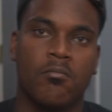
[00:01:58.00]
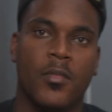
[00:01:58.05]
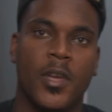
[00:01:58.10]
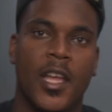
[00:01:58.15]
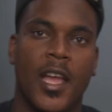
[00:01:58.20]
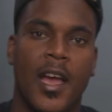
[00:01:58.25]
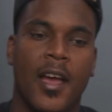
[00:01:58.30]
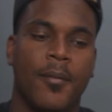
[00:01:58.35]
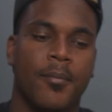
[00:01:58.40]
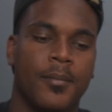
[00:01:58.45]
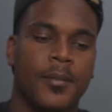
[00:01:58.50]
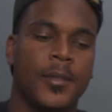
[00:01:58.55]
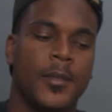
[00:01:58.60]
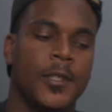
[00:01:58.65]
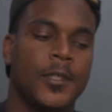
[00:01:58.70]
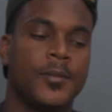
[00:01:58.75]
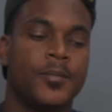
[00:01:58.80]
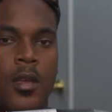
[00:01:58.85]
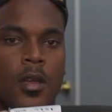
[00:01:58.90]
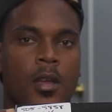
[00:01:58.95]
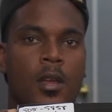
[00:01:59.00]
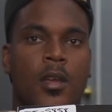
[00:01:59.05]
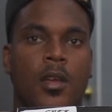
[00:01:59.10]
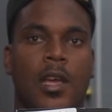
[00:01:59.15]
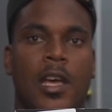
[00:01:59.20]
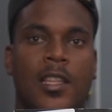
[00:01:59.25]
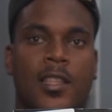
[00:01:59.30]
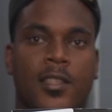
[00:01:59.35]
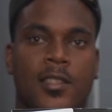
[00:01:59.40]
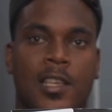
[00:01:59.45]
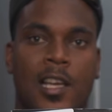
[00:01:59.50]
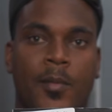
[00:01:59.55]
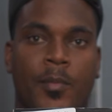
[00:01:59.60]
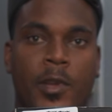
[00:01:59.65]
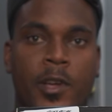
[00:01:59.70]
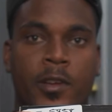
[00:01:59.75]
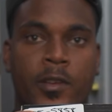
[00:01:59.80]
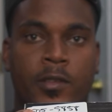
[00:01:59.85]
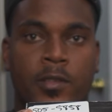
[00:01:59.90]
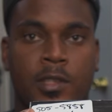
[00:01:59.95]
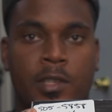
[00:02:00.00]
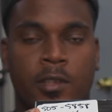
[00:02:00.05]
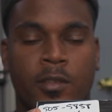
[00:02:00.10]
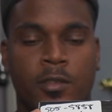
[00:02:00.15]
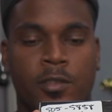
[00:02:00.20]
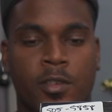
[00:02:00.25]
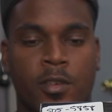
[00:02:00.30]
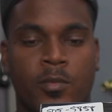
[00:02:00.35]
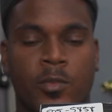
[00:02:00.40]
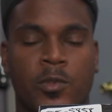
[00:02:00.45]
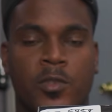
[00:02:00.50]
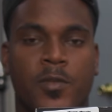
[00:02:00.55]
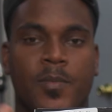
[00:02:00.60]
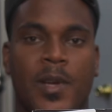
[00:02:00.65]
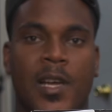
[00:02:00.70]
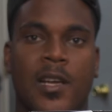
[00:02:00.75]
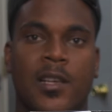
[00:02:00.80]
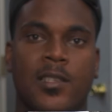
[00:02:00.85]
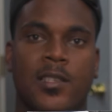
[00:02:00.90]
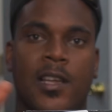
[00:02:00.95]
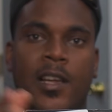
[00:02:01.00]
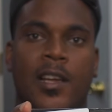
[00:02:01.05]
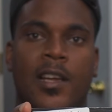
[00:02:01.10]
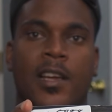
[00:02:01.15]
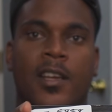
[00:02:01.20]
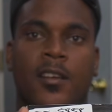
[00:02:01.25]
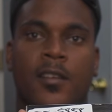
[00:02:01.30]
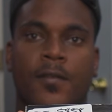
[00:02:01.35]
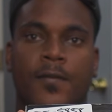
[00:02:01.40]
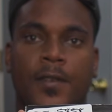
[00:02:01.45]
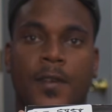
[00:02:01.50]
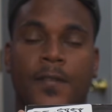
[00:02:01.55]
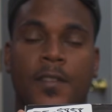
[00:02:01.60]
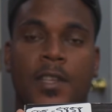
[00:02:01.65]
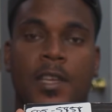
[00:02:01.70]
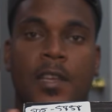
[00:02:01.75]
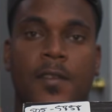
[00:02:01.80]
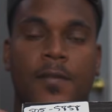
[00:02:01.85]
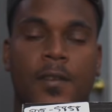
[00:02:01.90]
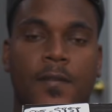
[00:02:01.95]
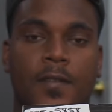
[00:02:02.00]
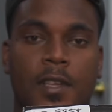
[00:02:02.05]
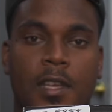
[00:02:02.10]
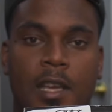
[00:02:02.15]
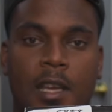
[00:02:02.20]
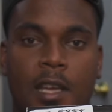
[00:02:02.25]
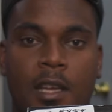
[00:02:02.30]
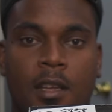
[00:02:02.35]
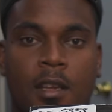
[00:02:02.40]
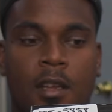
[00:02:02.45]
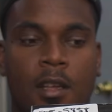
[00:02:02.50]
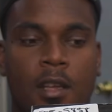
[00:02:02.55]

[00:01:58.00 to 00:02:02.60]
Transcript: Yeah. At the top here, you'll see your turbo specs. I got a 5858